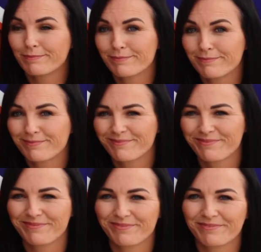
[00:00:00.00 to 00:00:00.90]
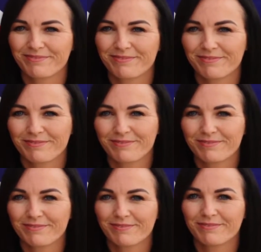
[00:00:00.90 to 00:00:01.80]

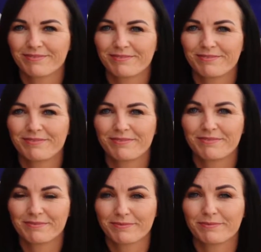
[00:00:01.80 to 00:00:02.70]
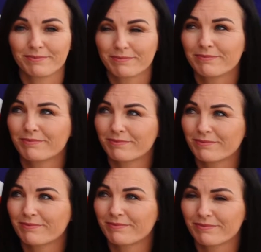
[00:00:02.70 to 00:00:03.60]

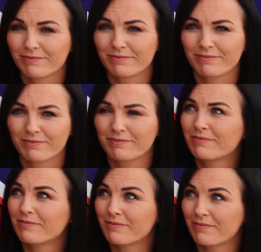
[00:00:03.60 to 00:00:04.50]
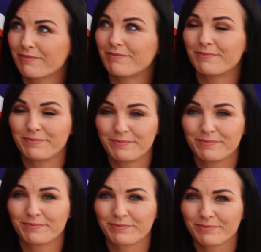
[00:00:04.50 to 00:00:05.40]

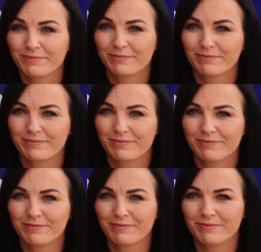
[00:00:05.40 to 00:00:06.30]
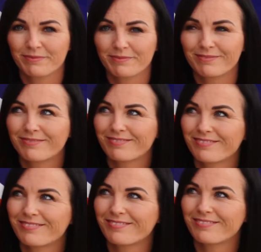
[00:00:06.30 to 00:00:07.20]
(silent)